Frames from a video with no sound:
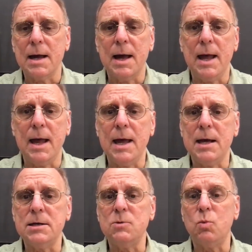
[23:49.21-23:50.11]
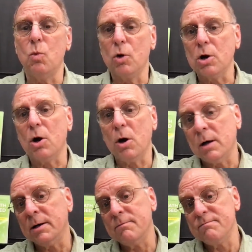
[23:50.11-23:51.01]
and work
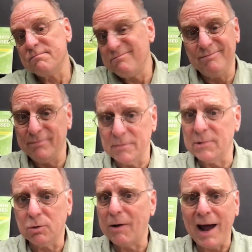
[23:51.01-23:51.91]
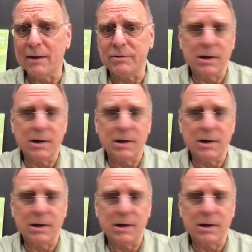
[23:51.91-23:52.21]
on the craft.